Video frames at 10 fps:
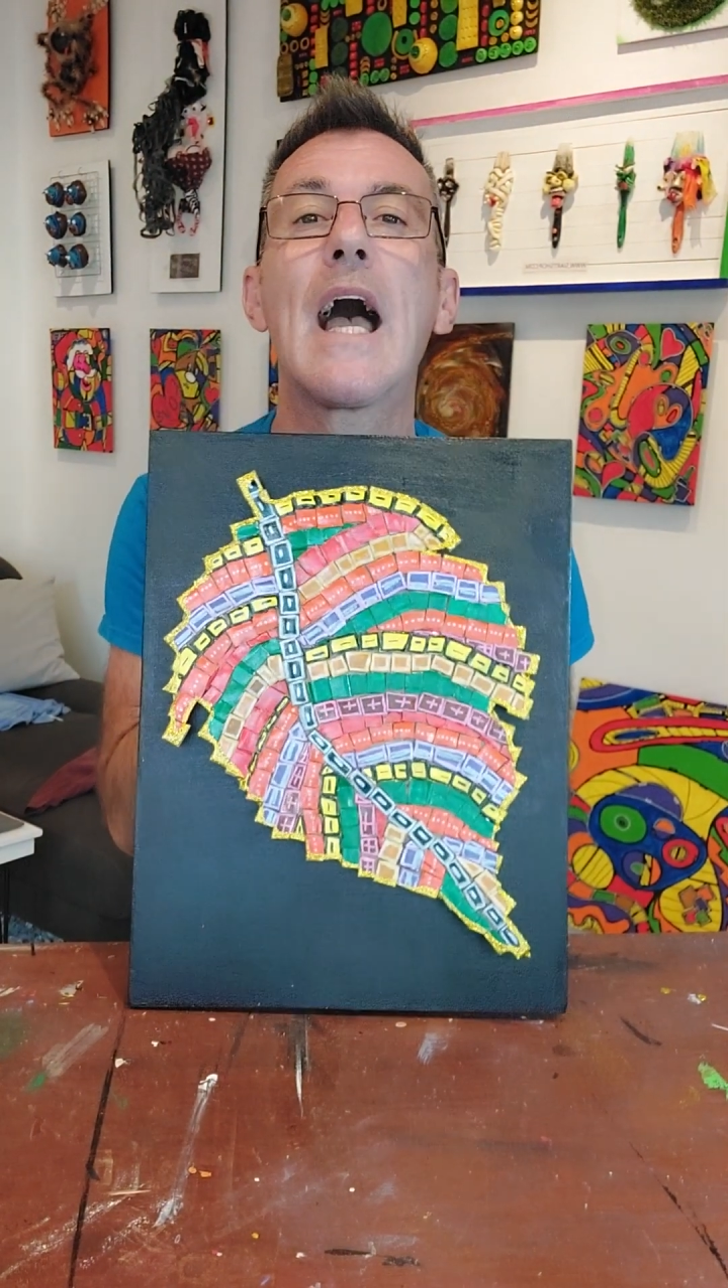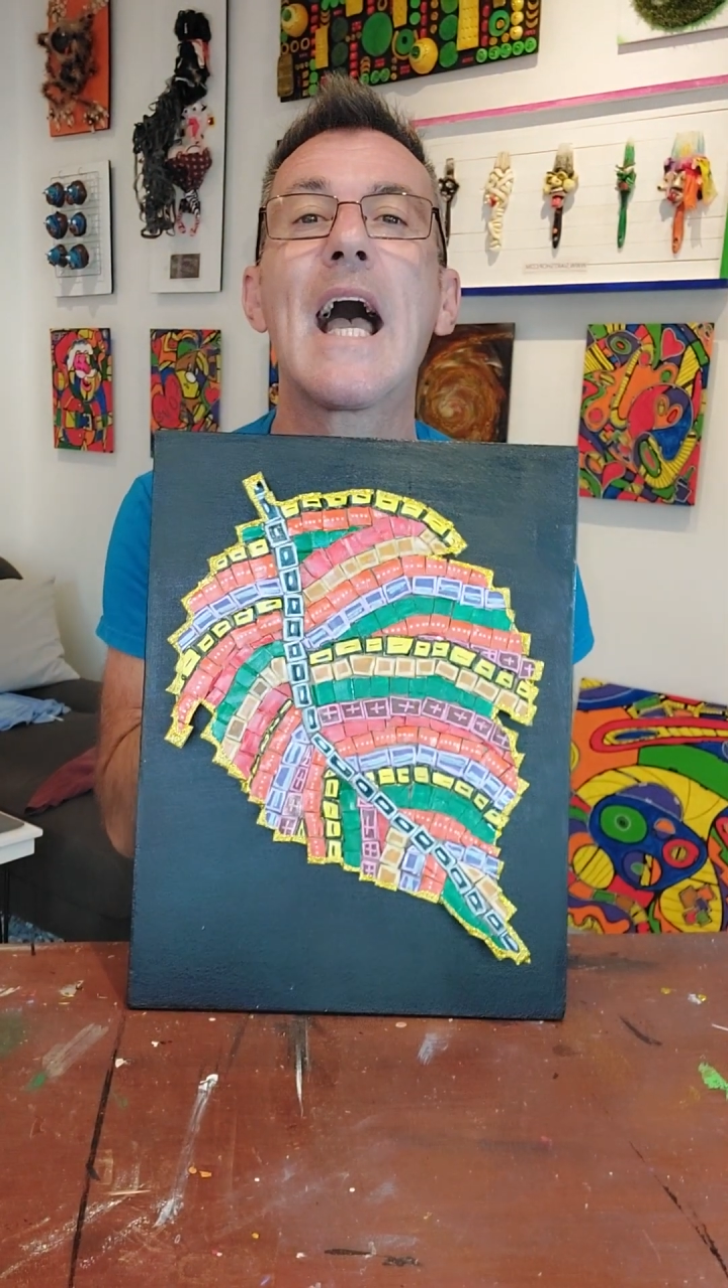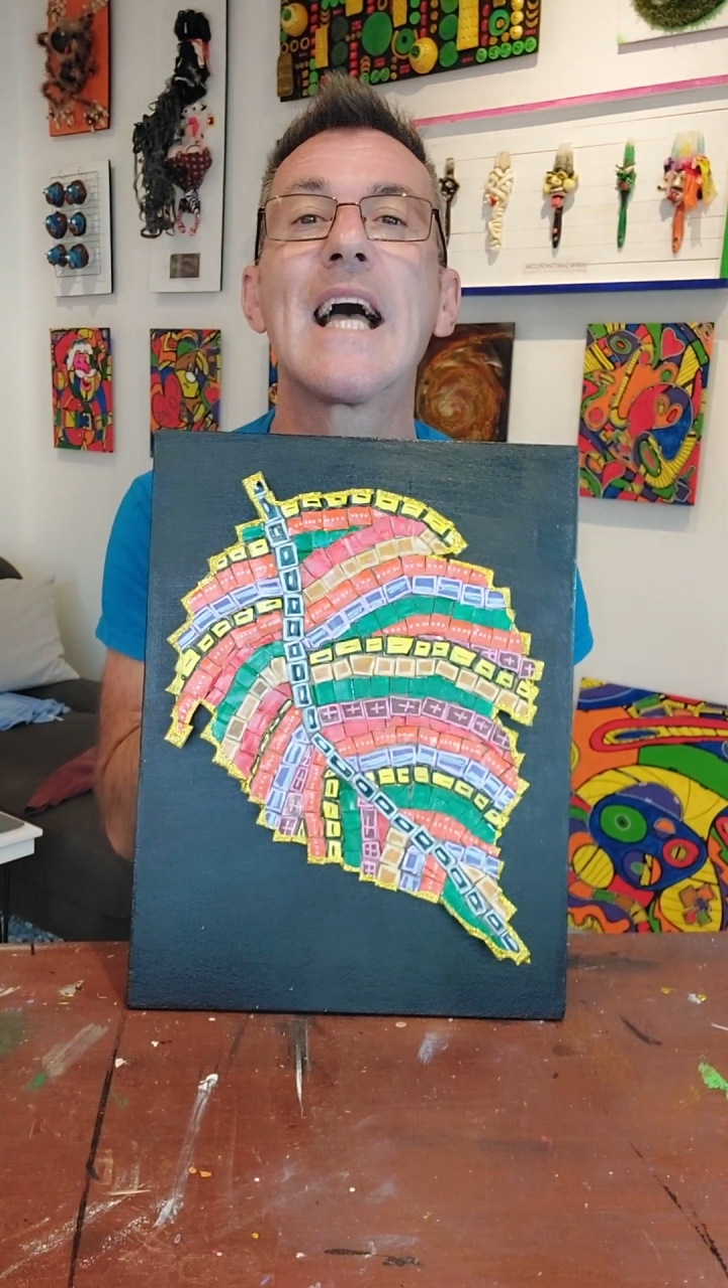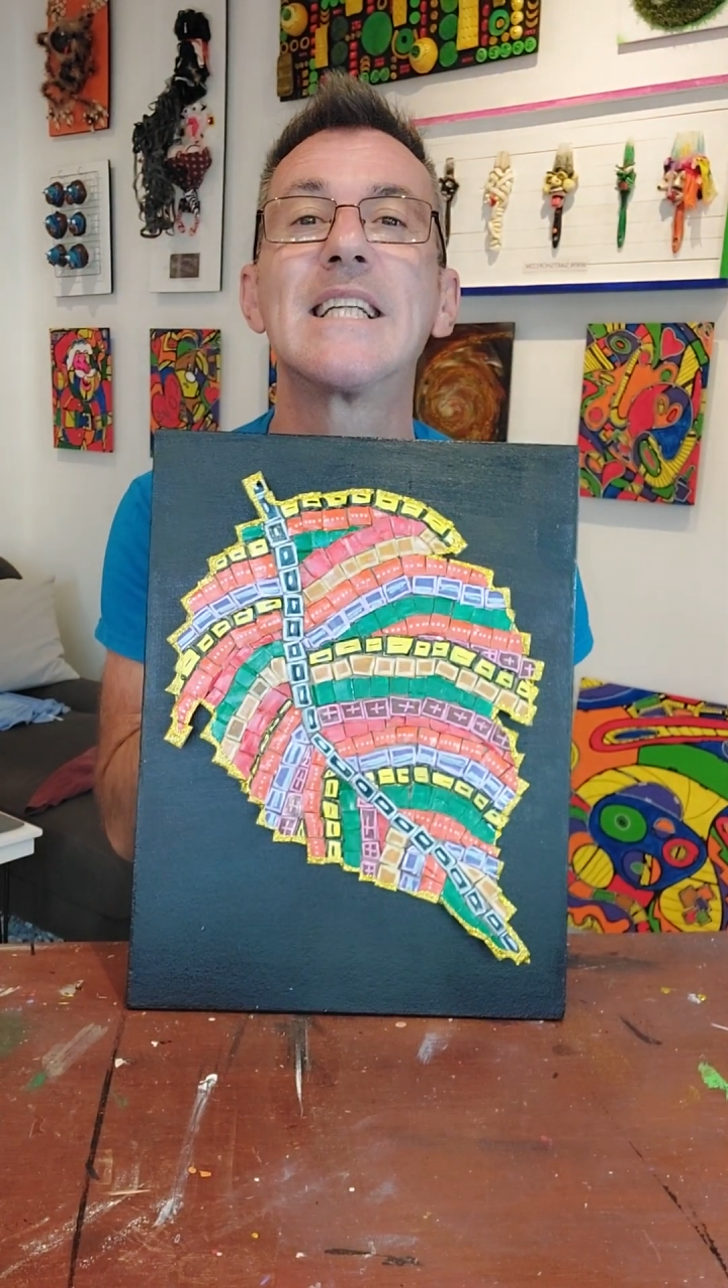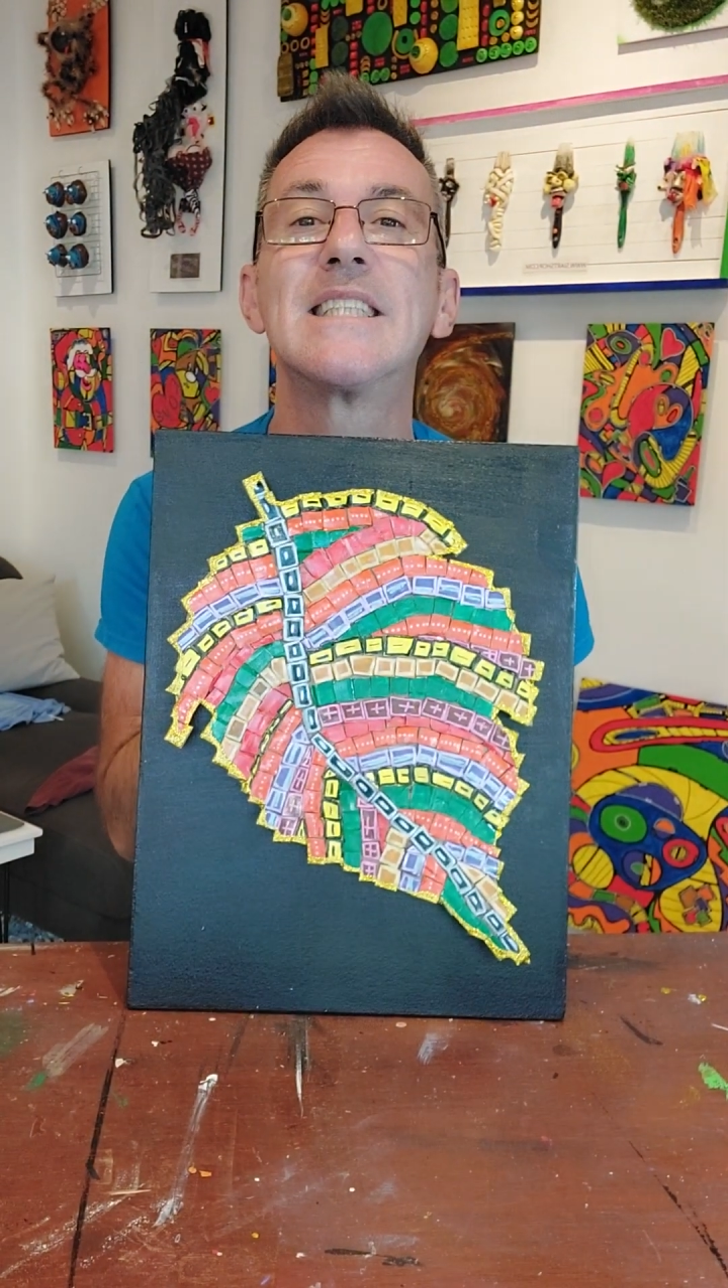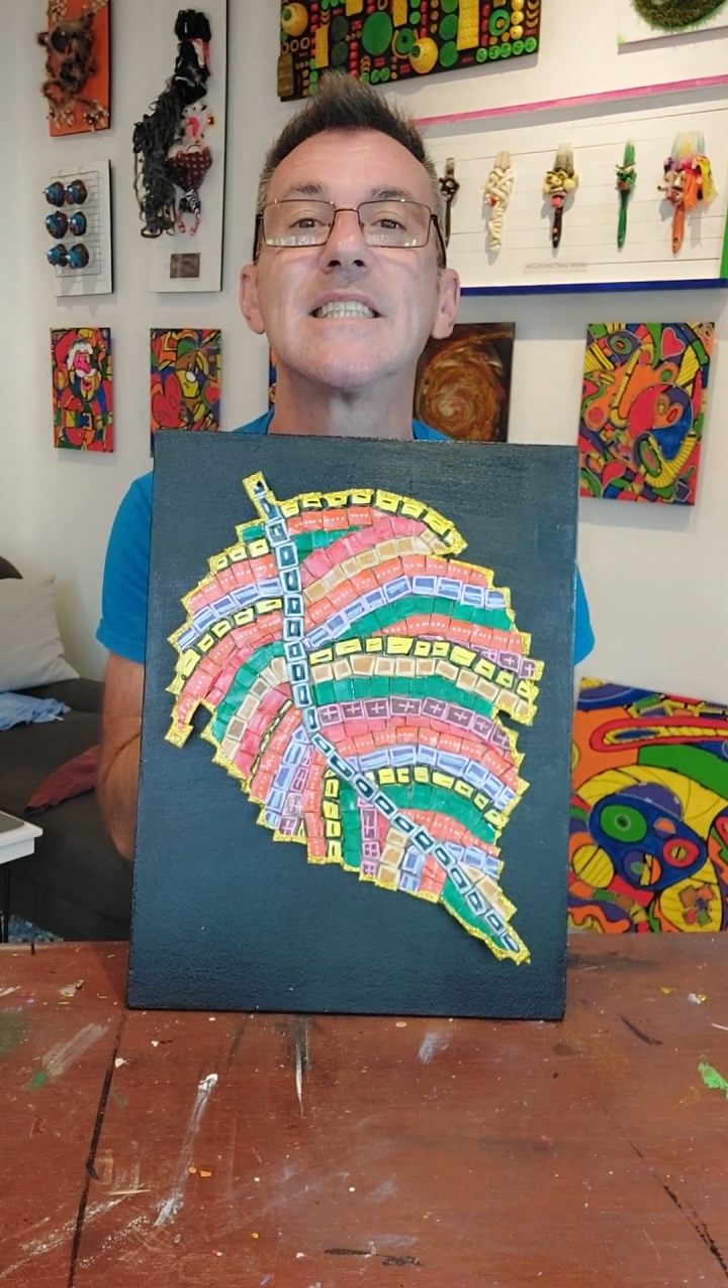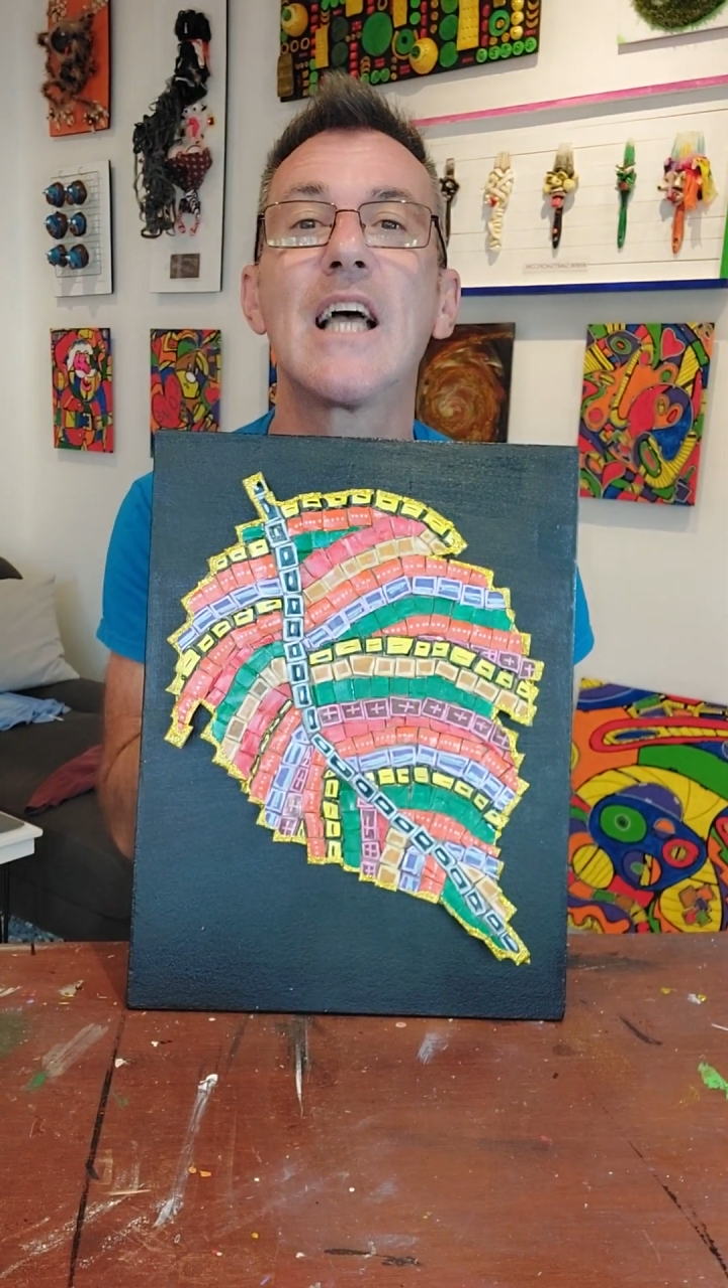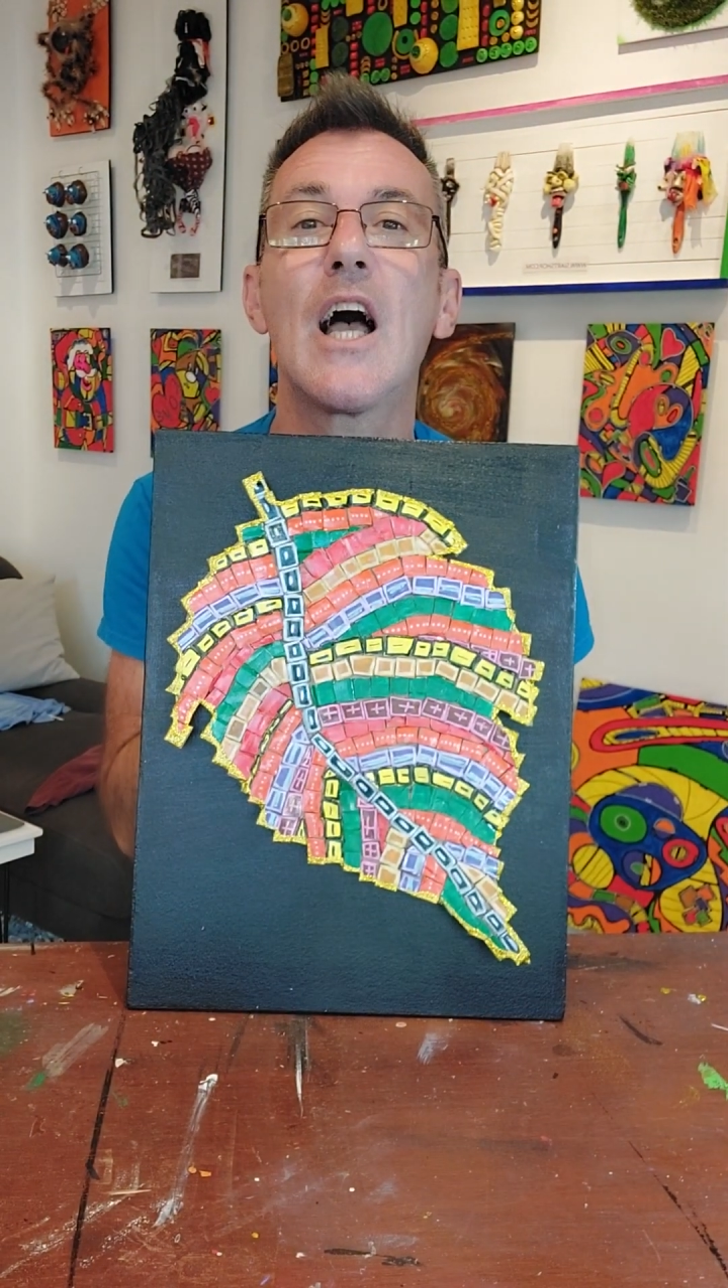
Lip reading: and